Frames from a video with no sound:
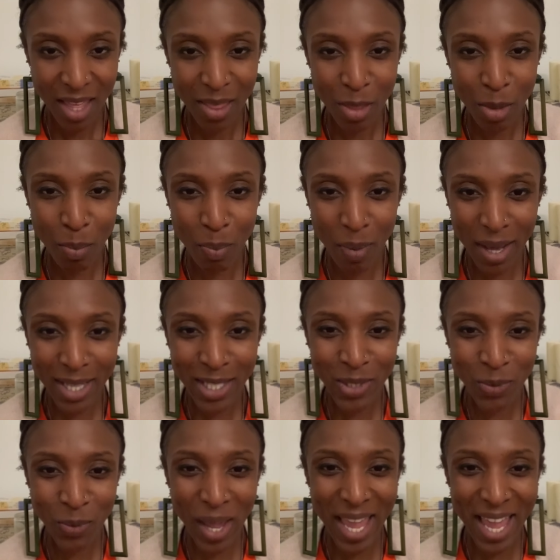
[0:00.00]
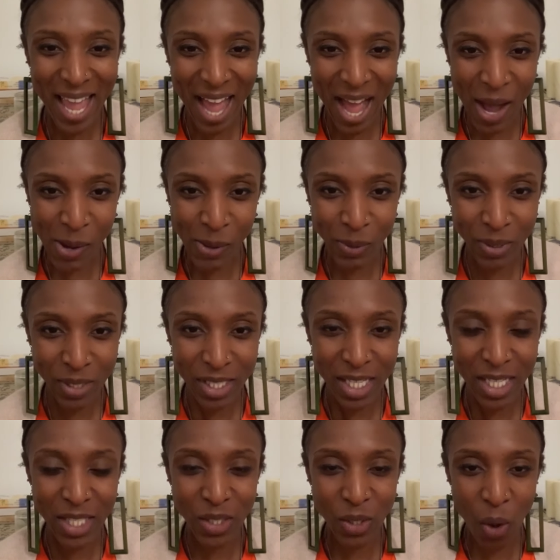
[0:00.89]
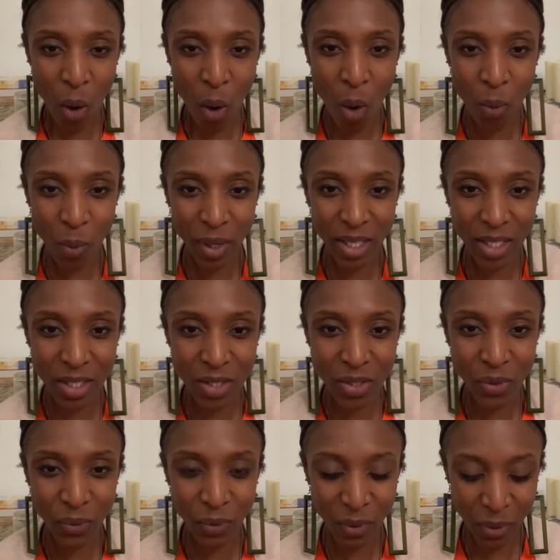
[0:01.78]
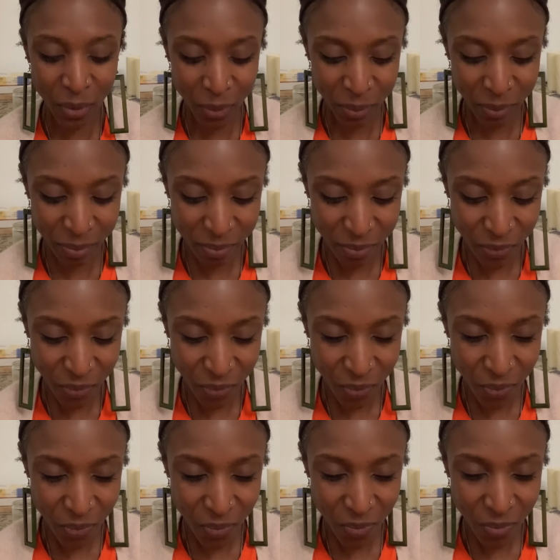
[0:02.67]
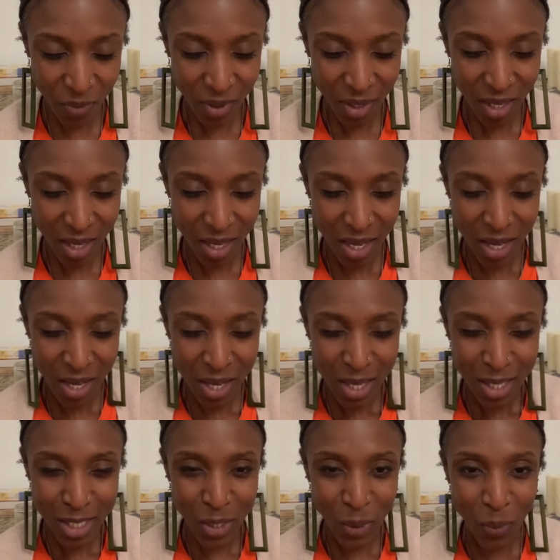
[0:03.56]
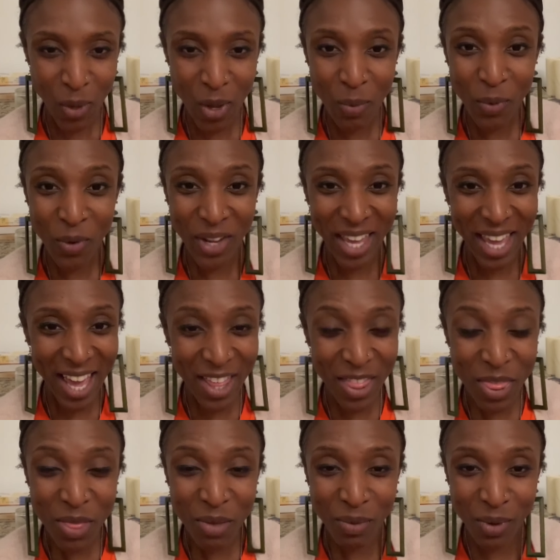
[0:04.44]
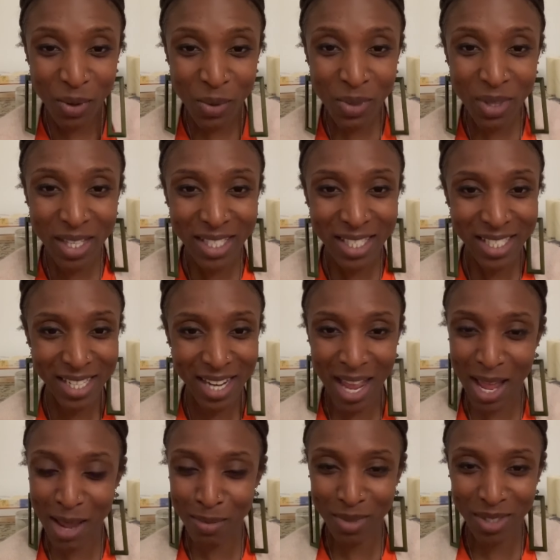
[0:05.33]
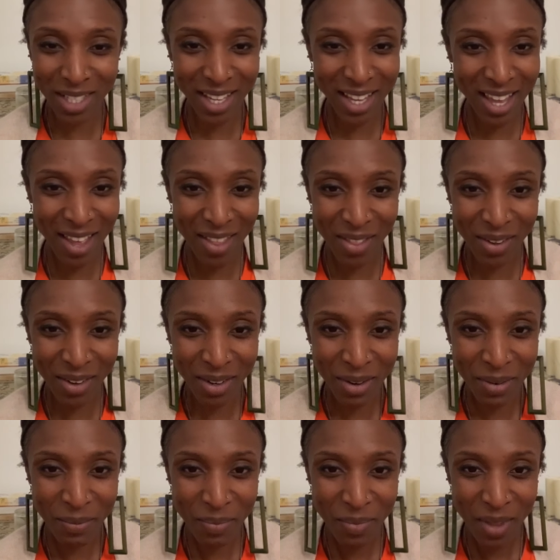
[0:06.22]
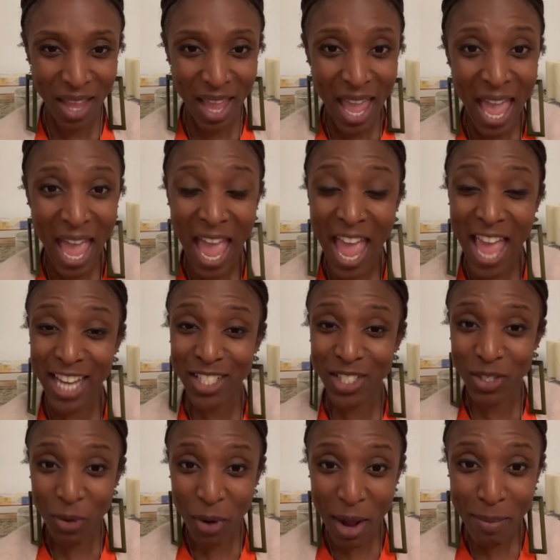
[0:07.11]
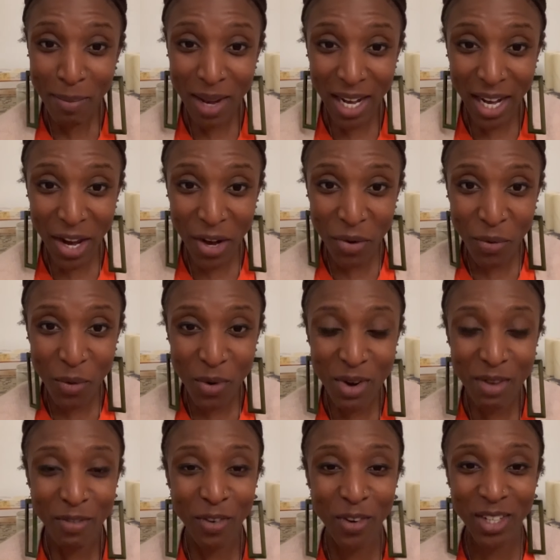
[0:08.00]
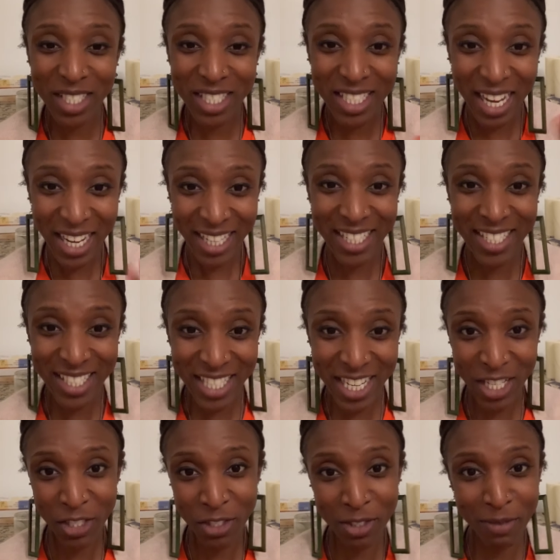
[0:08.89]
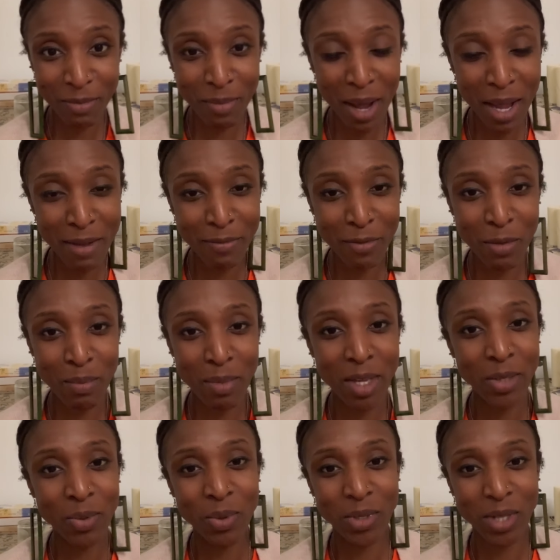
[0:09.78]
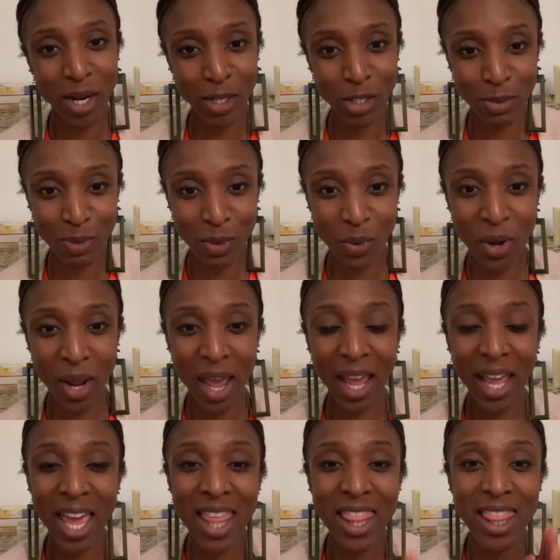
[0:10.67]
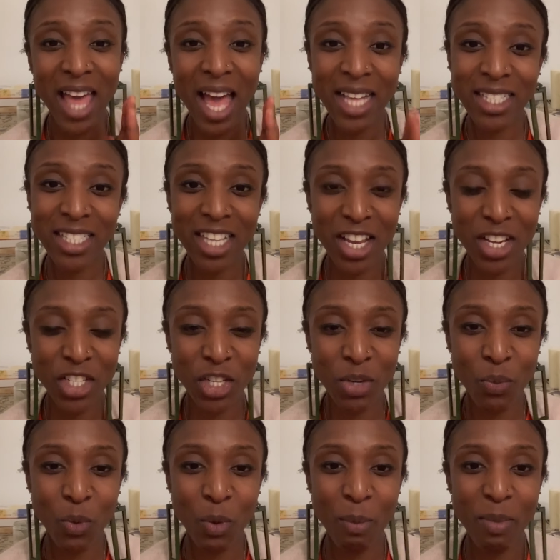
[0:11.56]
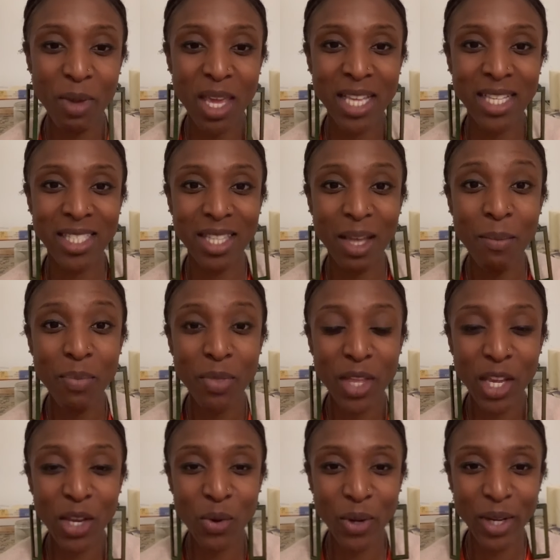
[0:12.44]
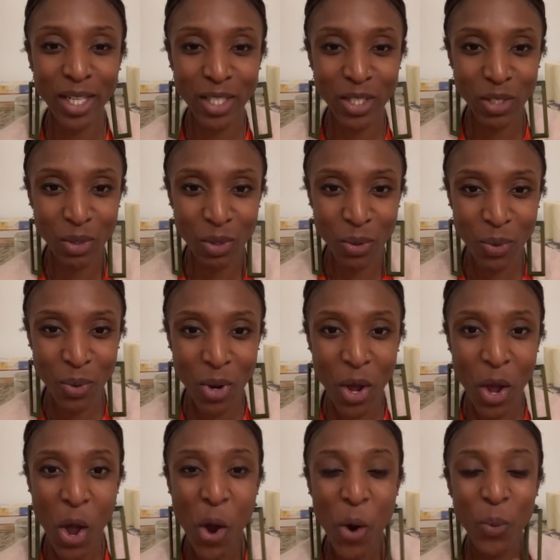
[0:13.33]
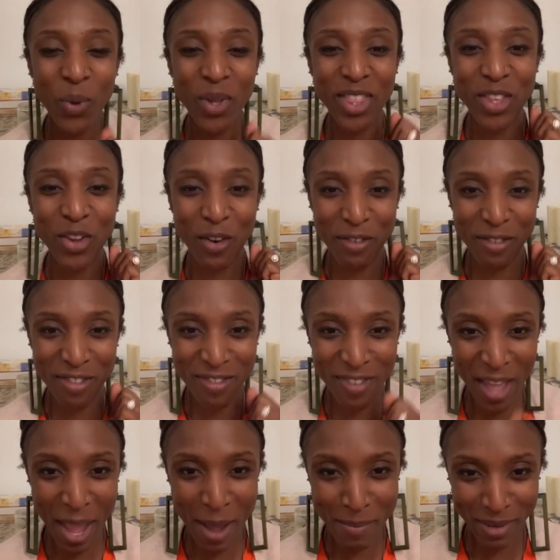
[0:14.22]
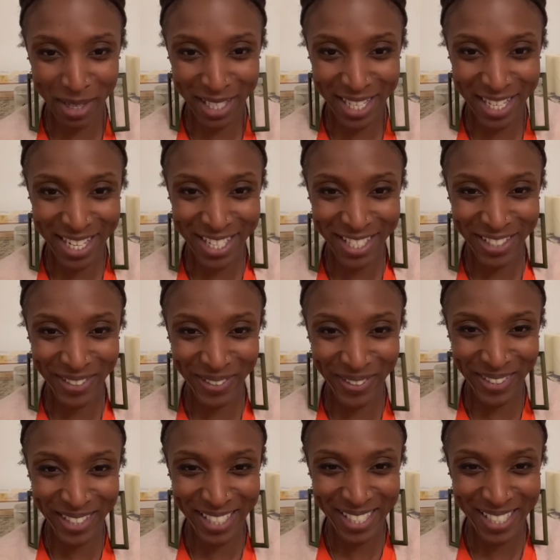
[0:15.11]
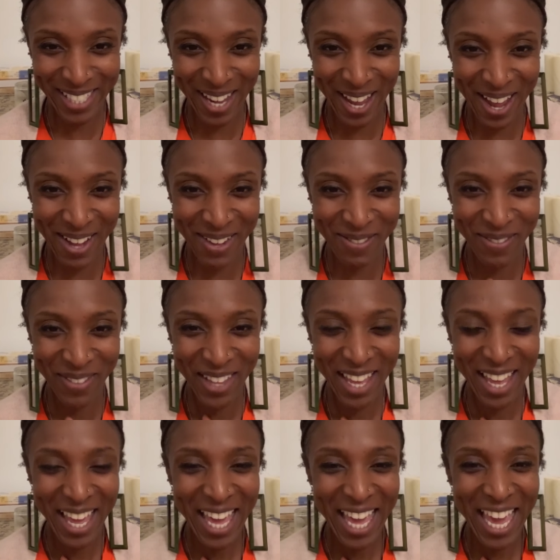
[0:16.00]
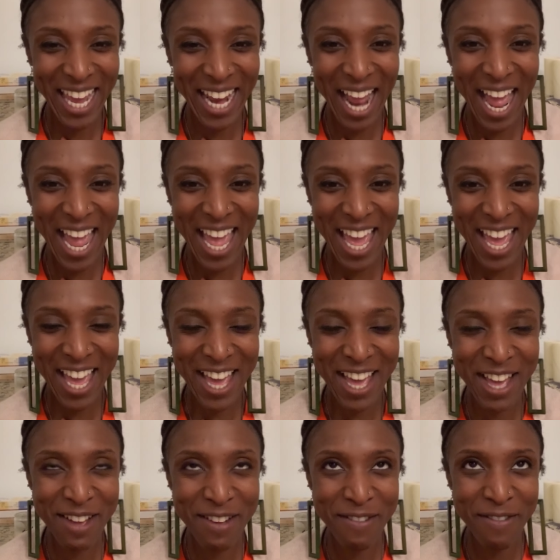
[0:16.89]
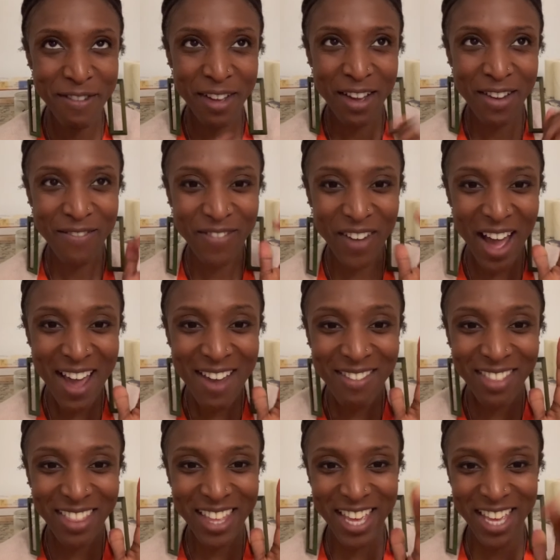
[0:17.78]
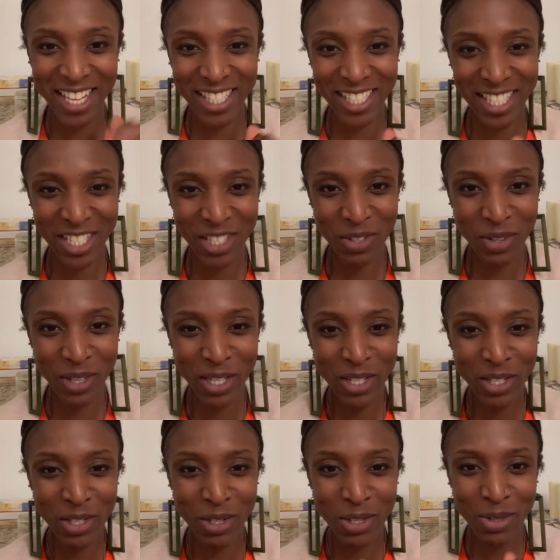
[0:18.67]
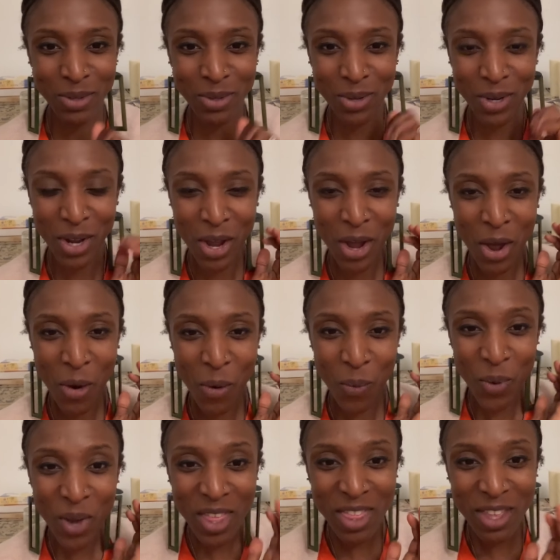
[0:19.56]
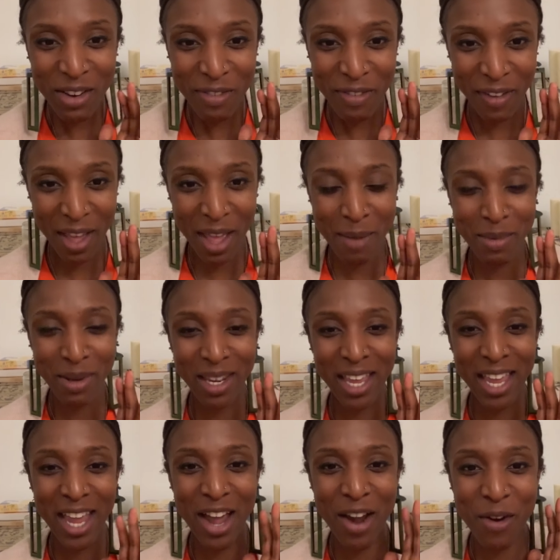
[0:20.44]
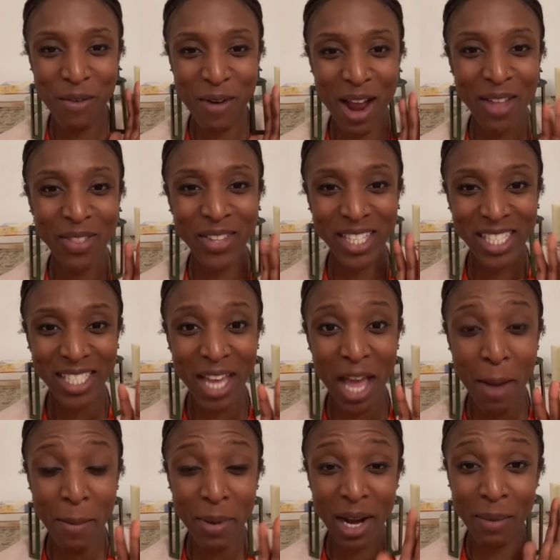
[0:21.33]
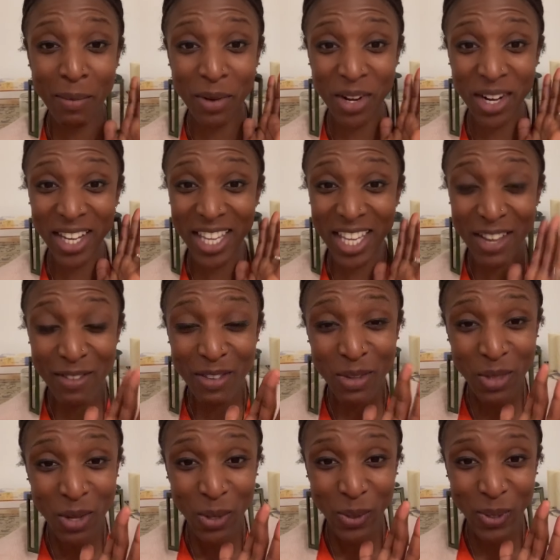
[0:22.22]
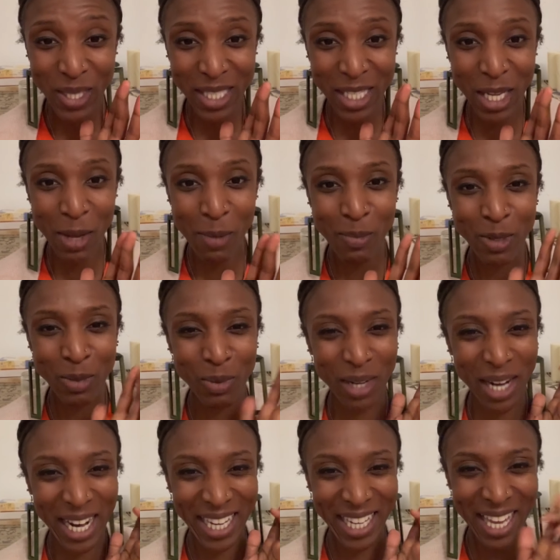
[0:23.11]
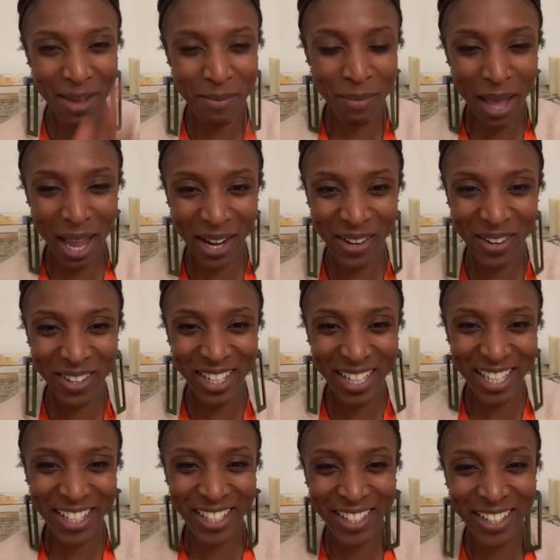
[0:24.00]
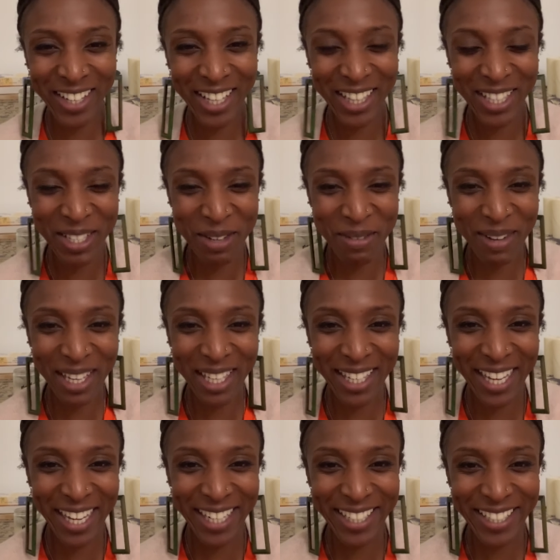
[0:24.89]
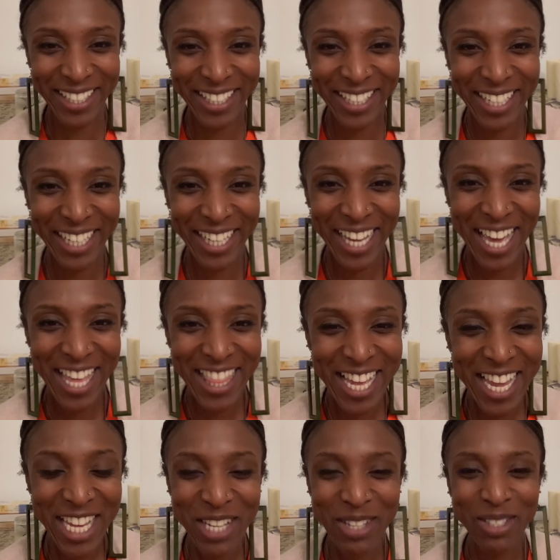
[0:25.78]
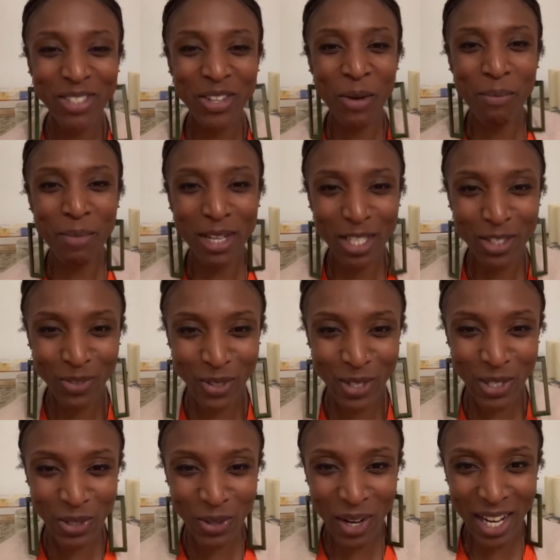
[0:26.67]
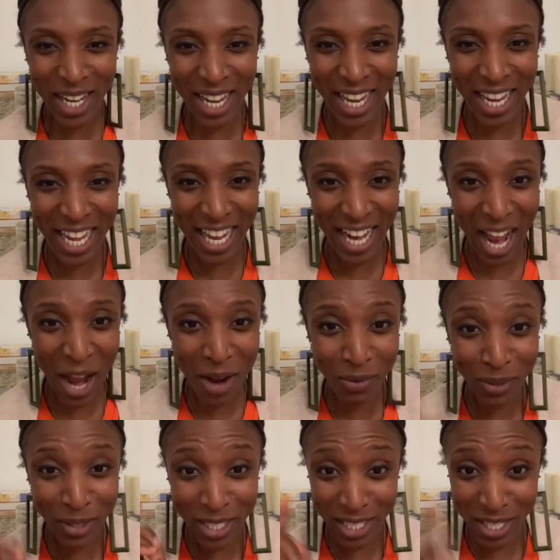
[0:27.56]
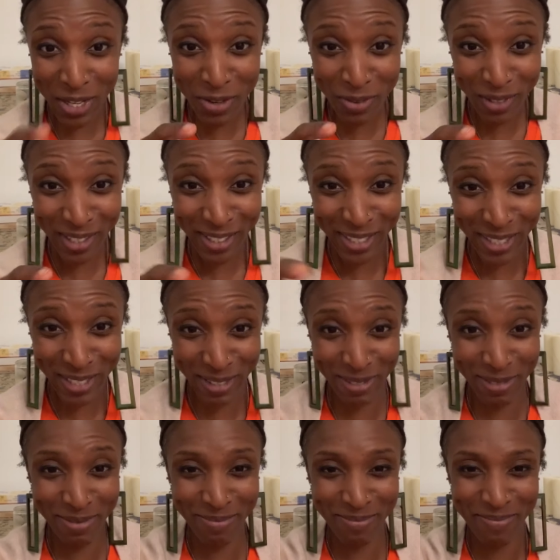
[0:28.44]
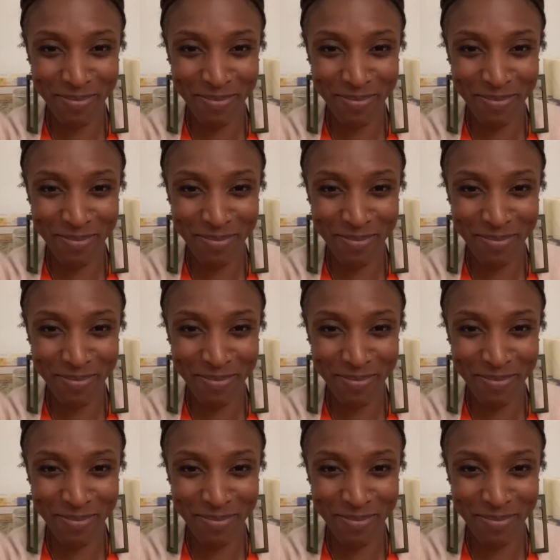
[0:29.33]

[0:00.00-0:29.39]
The best way out is always through. So we will get through this time together. And join me later on for a second session of Mindful Minutes with Dr. Monet. And that session will be something you can do with your family during this time. And I have 5 things that you can do with your family around this time. And I'm going to give you those tips when I get back on here a little bit later. Thank you so much for joining, and I will see you real soon.